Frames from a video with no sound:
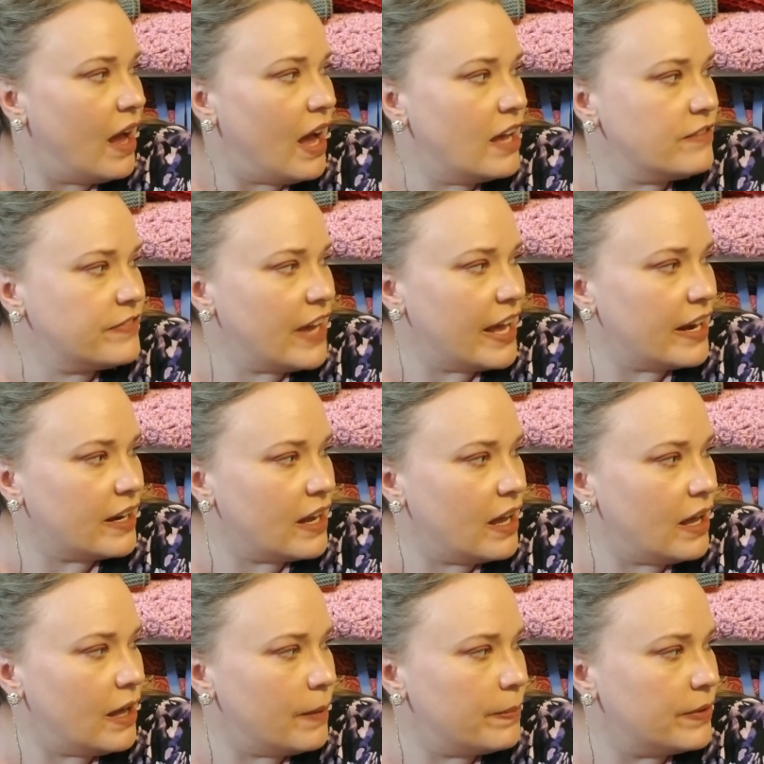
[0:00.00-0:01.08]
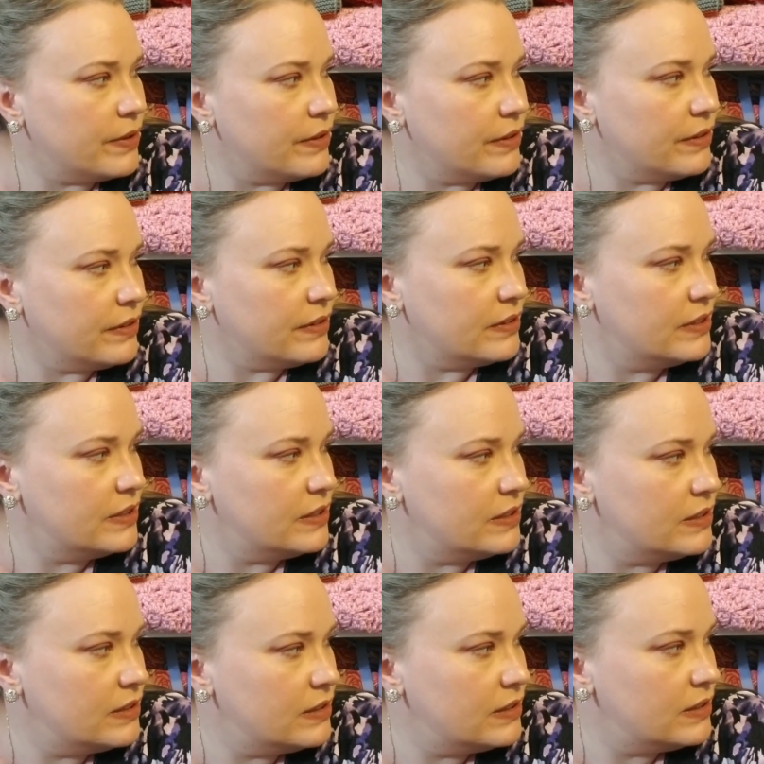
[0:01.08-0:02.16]
I've got a couple.
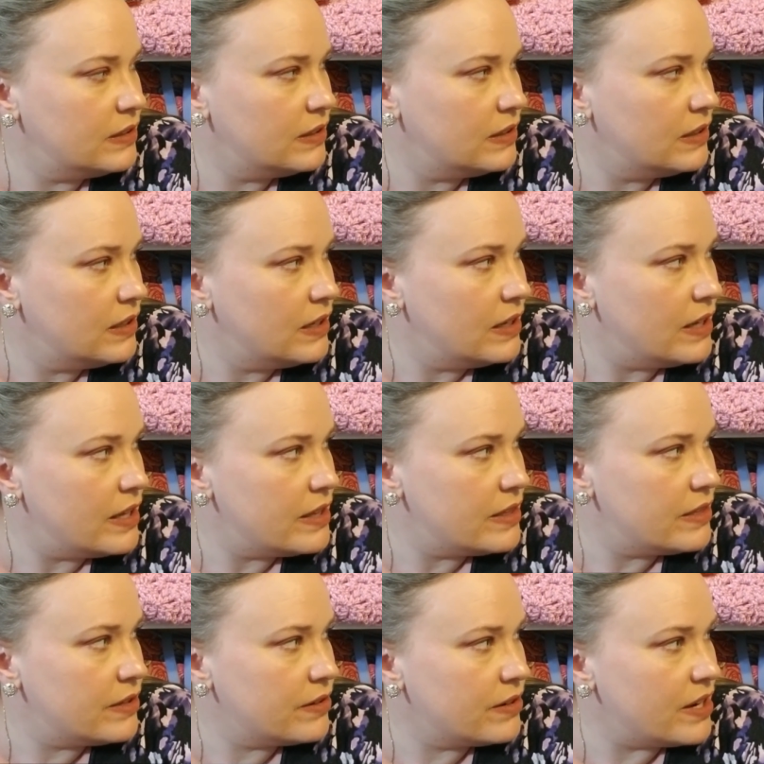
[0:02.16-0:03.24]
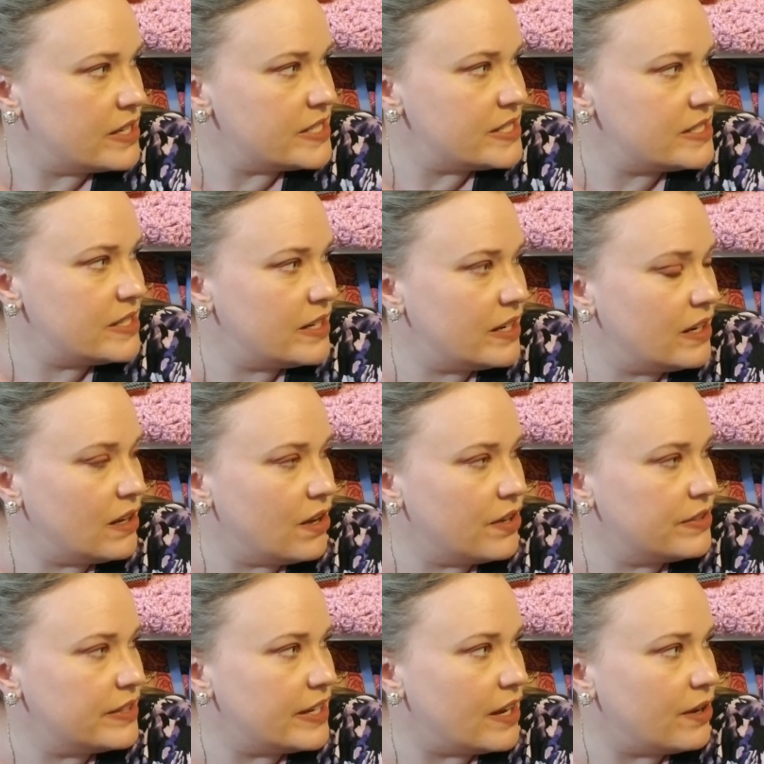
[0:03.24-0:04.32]
They're not sitting
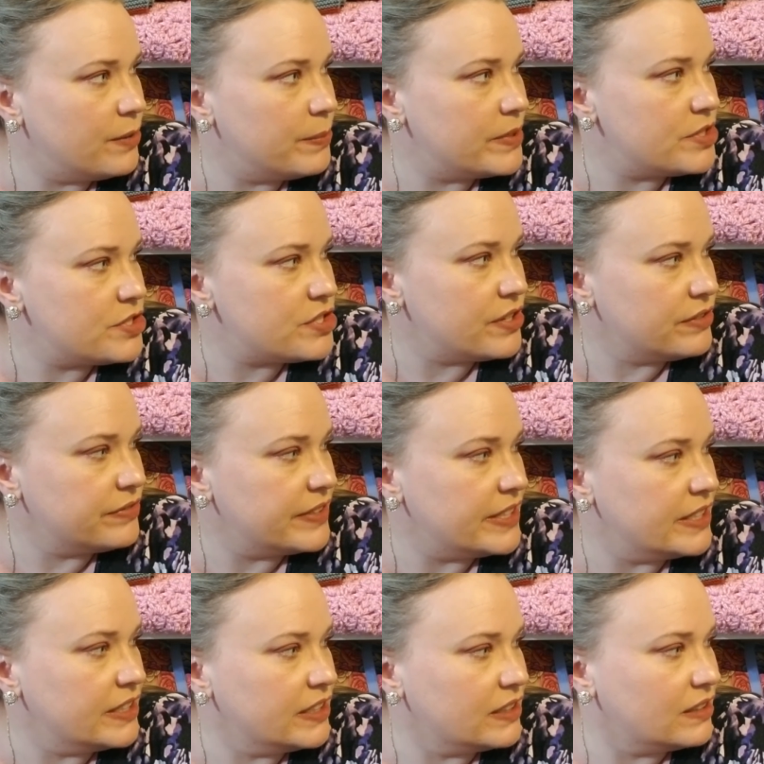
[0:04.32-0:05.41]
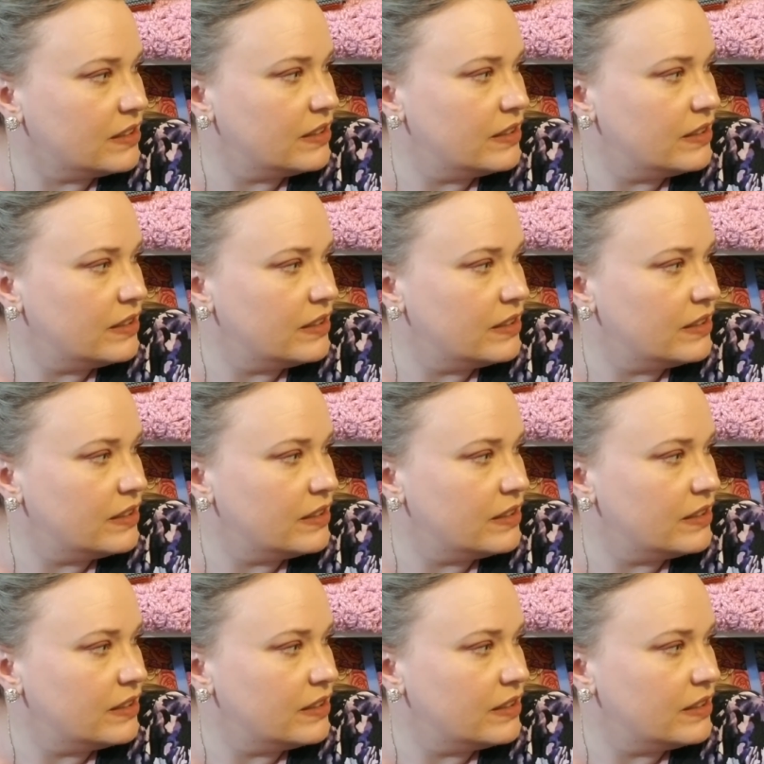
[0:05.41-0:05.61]
on the open shelf here.